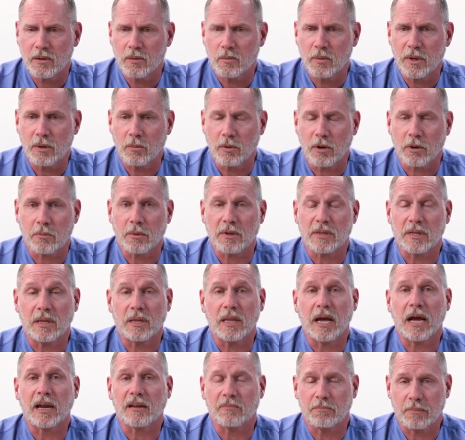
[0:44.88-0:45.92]
We work with a
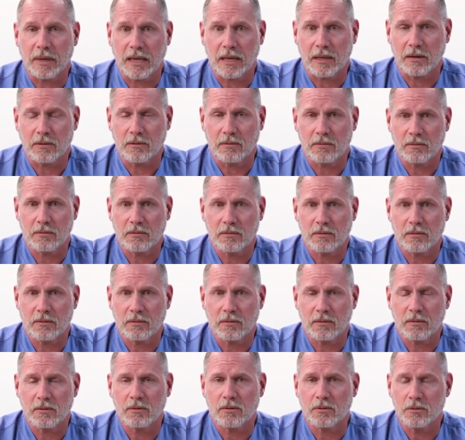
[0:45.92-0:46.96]
lot of men
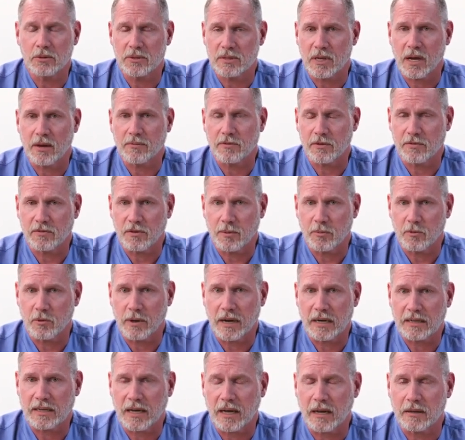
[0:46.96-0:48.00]
who suffer from
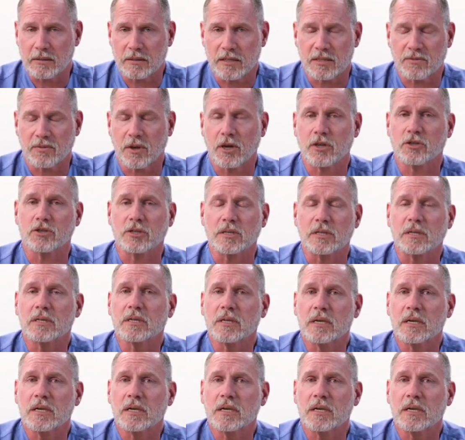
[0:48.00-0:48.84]
erectile dysfunction,